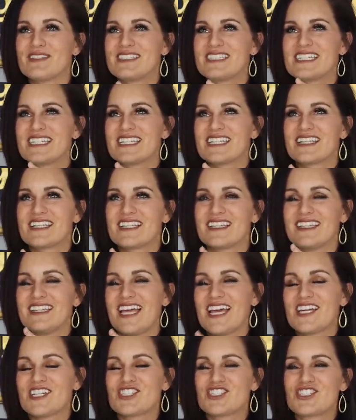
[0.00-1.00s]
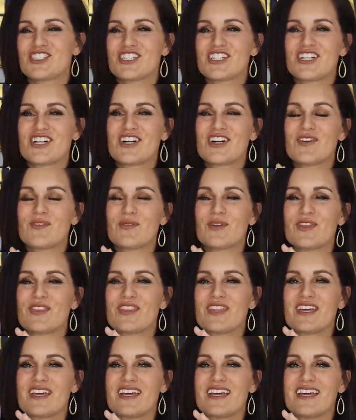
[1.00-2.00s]
did last year with
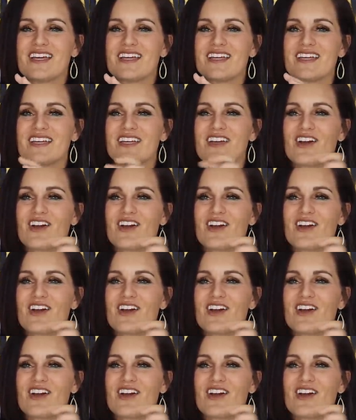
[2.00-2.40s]
a uh,